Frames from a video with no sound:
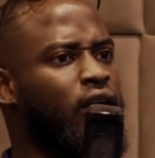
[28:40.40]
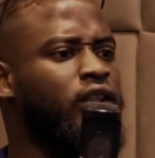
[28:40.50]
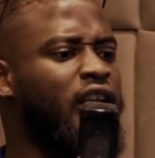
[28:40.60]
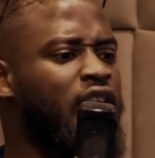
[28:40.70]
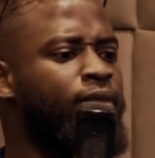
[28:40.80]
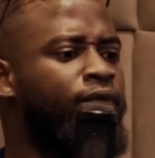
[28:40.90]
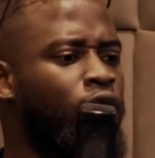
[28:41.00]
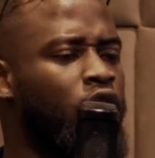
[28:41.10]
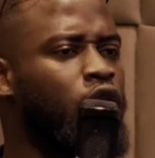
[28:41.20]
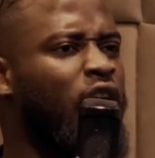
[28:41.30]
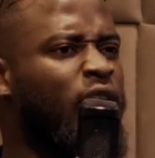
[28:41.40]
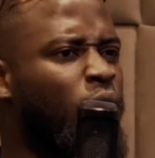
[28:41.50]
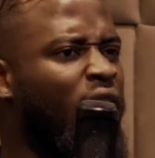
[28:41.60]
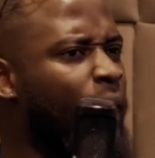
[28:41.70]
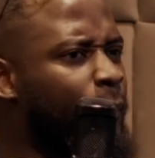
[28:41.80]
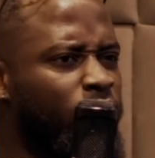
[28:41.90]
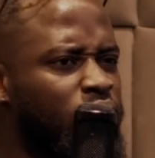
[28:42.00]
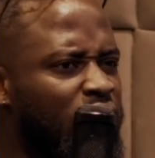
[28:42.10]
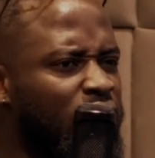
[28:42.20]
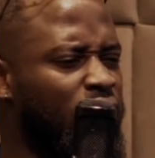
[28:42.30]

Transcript: they keep following you. Like, what happens? Like,